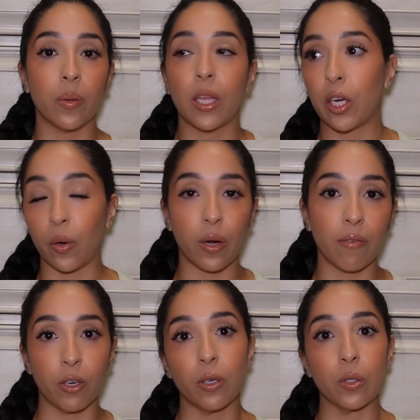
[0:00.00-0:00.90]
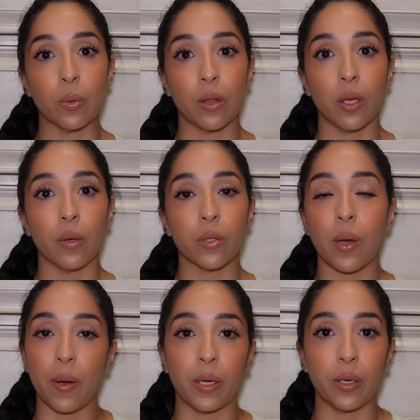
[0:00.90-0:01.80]
then you don't have your notes with you. So
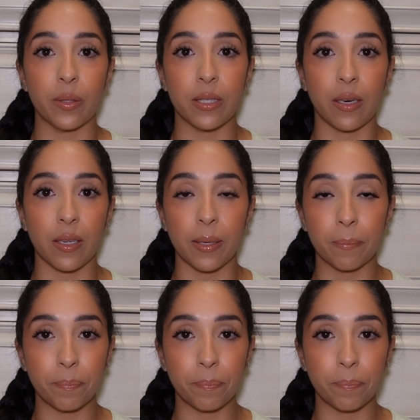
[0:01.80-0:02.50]
how can you study?